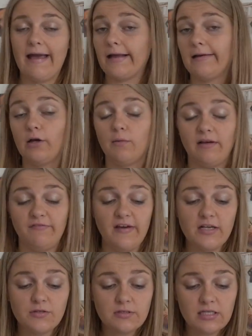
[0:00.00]
acne on my
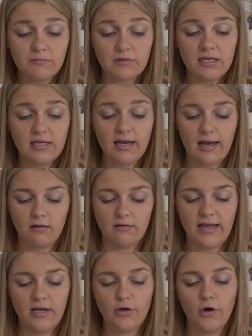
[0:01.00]
face or something, I'll
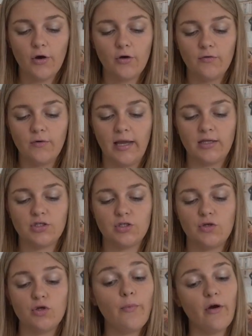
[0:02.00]
then go into
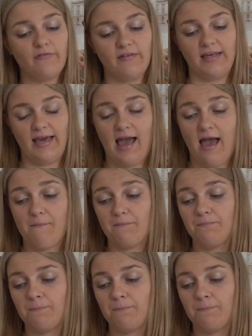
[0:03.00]
YouPerfectCam.